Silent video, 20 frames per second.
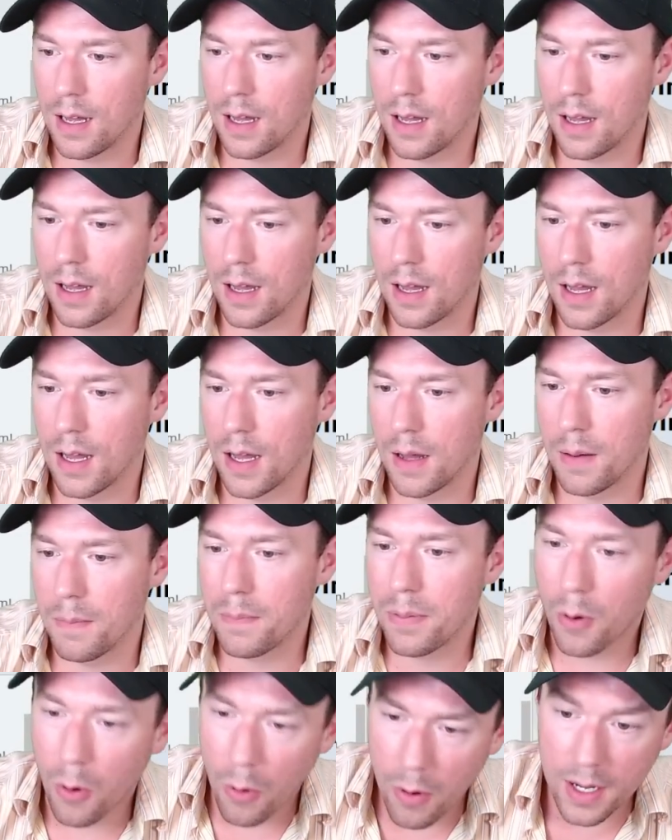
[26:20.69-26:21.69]
Uh,
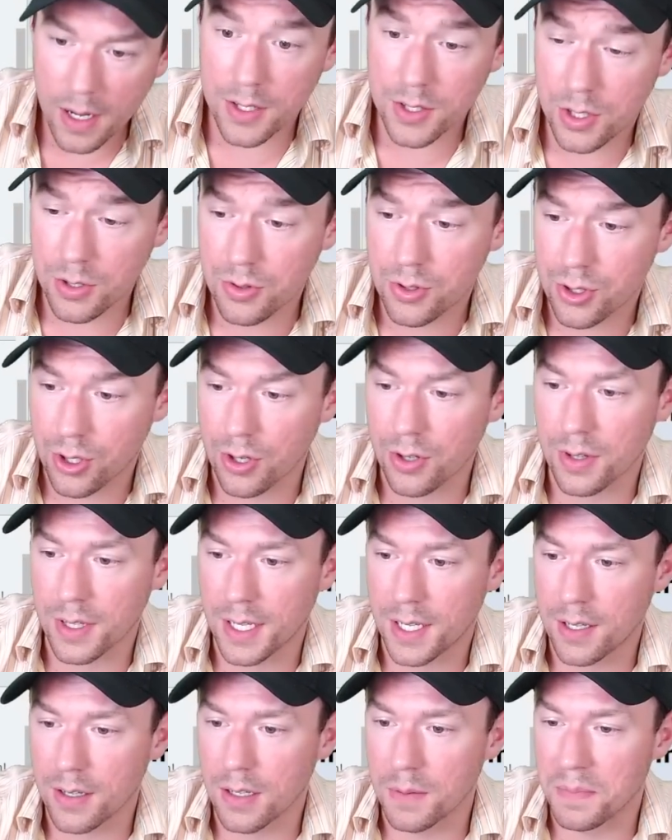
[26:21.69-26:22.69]
Porygon two
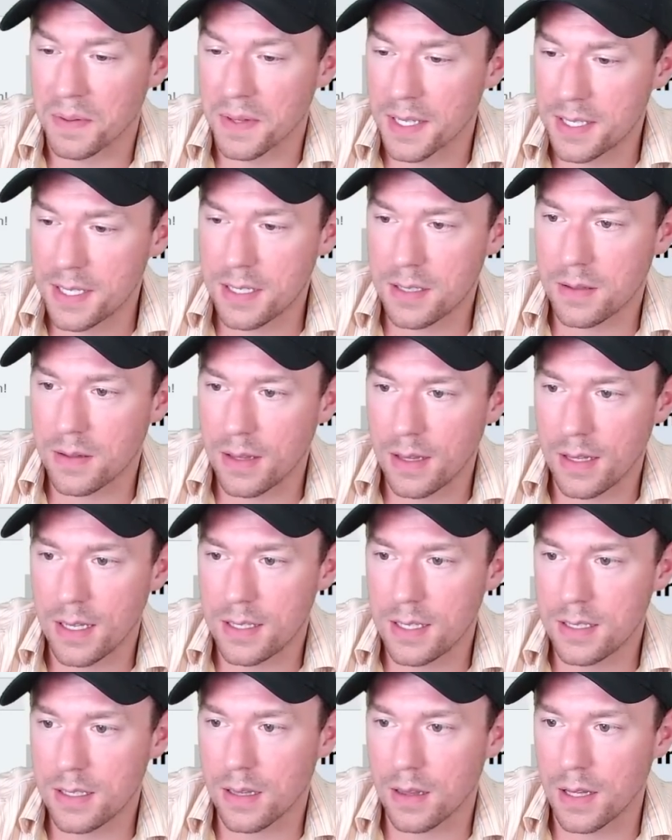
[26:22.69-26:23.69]
certainly could, but this is
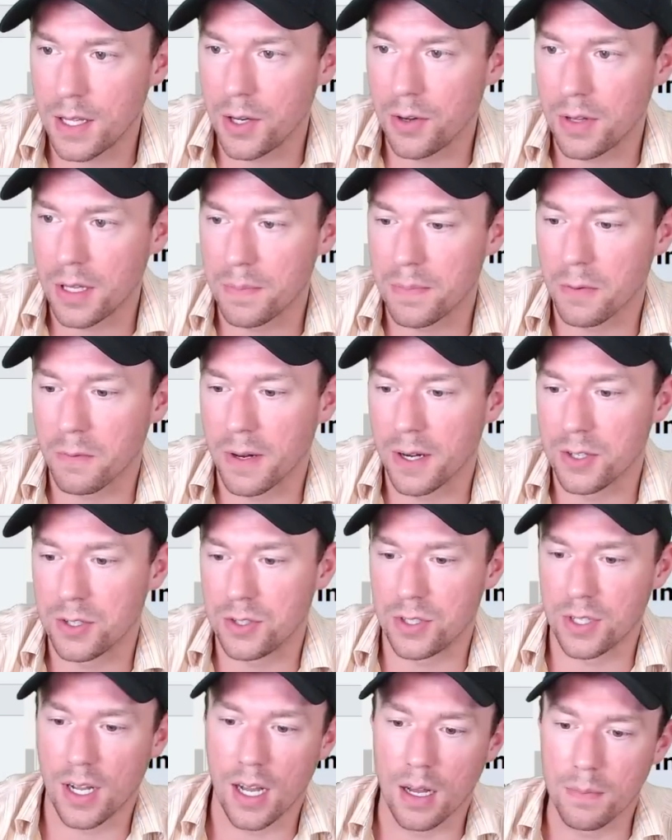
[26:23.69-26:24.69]
this is literally
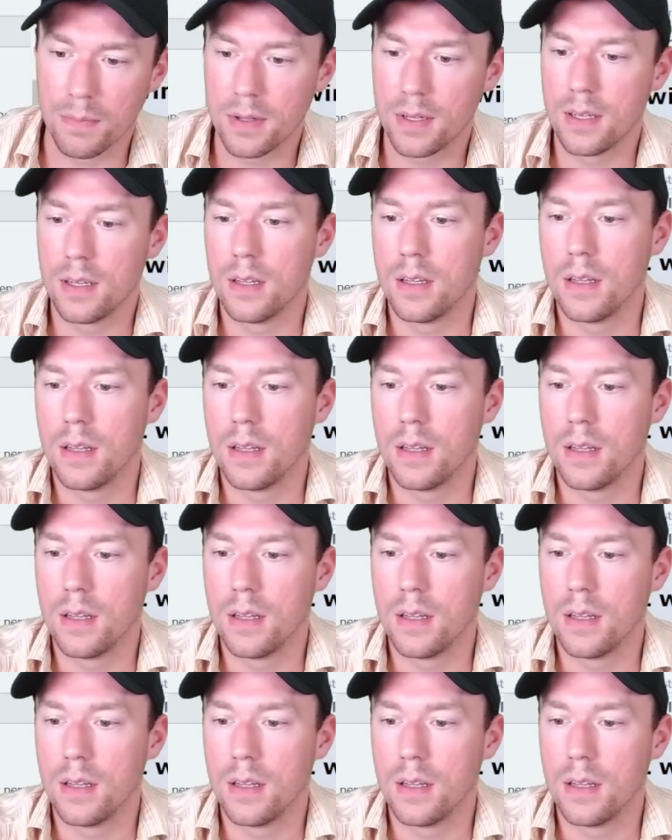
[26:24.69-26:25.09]
Bewear's job.